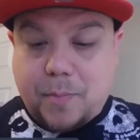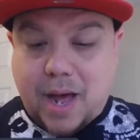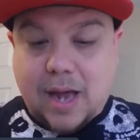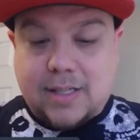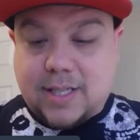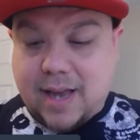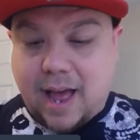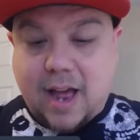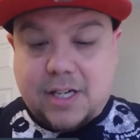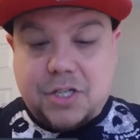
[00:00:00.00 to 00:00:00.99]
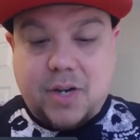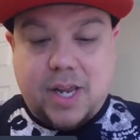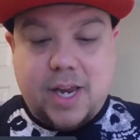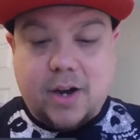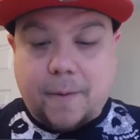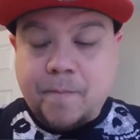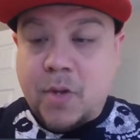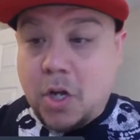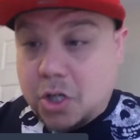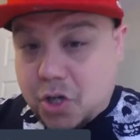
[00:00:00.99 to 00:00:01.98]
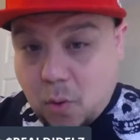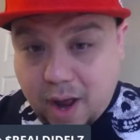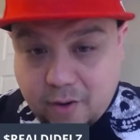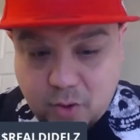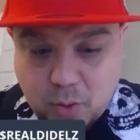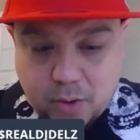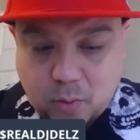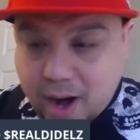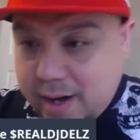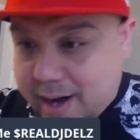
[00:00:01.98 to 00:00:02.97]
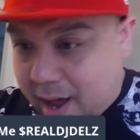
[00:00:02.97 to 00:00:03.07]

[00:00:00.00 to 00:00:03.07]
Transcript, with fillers: unboxing actually here. So everyone right